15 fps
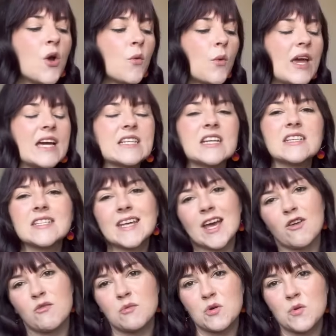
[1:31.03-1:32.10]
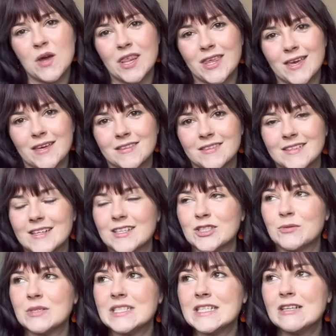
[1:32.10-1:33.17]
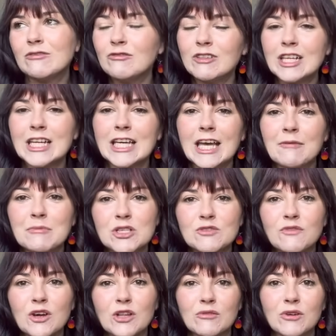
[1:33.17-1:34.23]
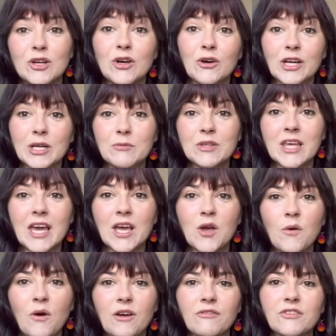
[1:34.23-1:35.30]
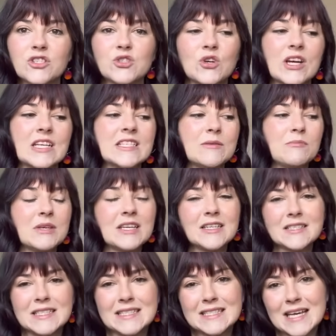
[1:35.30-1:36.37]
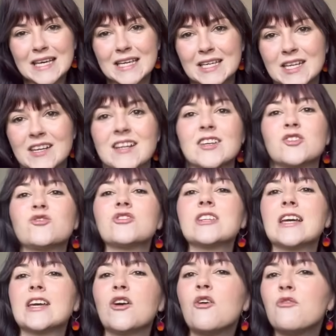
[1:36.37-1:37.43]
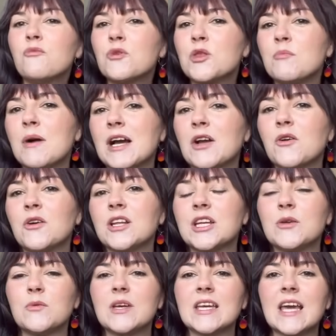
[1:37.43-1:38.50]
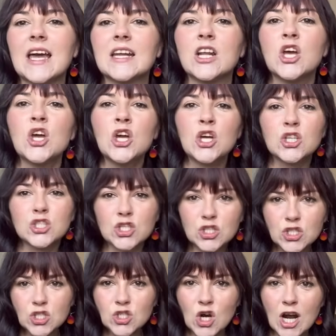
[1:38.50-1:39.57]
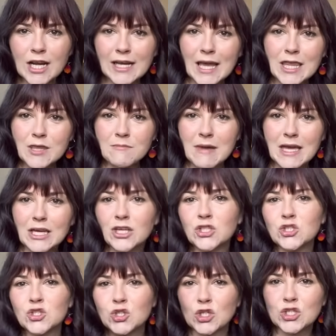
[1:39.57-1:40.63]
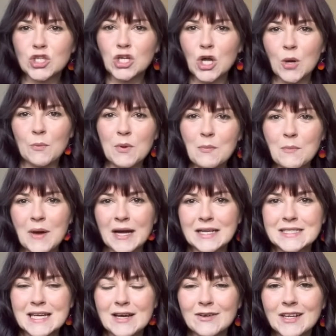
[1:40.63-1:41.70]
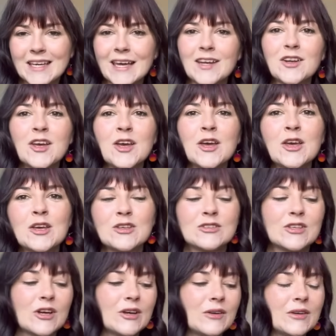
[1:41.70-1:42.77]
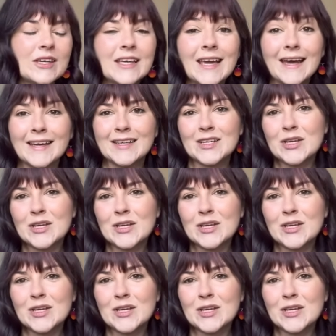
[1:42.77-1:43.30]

We had terrible weather yesterday, so we didn't really get much further along. And he was getting quite frustrated because he'd taken an extra day off with the bank holiday weekend just to try and get the main construction up and back down again. So yeah,